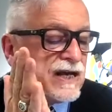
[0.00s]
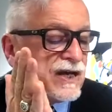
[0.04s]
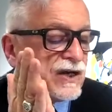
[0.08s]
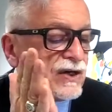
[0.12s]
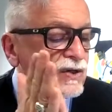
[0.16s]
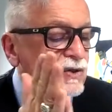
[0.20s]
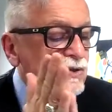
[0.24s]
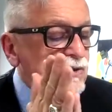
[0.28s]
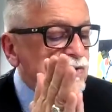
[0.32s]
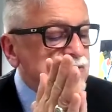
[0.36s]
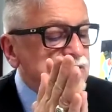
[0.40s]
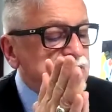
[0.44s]

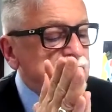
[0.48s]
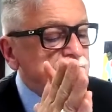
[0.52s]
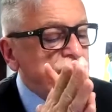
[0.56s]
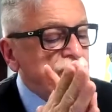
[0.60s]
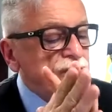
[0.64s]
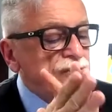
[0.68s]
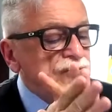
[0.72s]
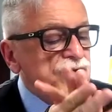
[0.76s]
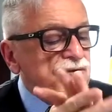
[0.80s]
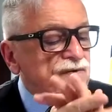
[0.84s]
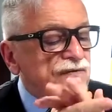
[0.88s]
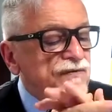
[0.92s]
whose
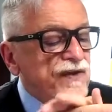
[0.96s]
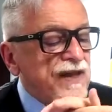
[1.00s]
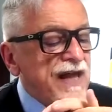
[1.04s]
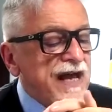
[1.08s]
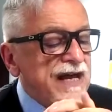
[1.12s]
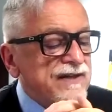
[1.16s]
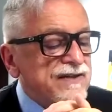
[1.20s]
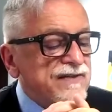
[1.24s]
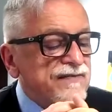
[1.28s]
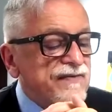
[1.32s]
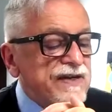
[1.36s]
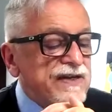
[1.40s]
spiritual
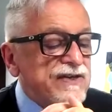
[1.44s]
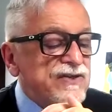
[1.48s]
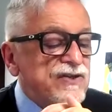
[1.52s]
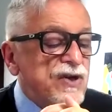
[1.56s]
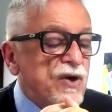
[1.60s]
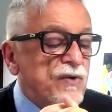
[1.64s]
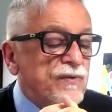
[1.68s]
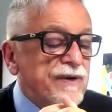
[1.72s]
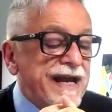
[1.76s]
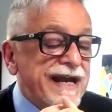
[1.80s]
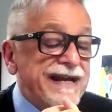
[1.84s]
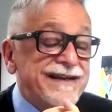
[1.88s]
philosophy is
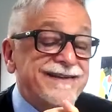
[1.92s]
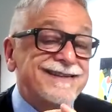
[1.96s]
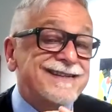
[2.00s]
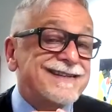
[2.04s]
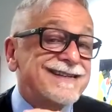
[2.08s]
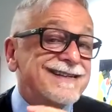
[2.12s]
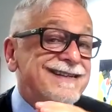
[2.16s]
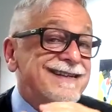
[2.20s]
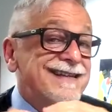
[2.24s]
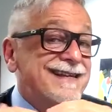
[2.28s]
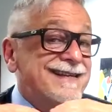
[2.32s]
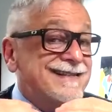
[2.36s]
known as
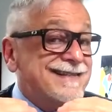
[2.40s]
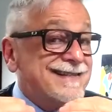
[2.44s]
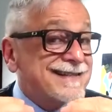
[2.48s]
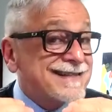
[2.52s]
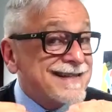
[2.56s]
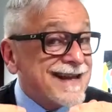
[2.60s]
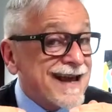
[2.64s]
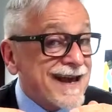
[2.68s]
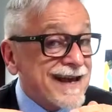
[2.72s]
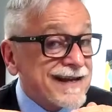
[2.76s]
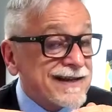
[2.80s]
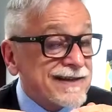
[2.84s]
the
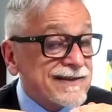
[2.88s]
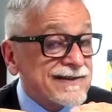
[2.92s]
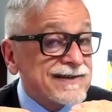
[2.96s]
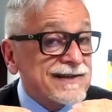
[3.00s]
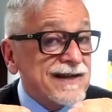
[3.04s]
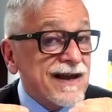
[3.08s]
science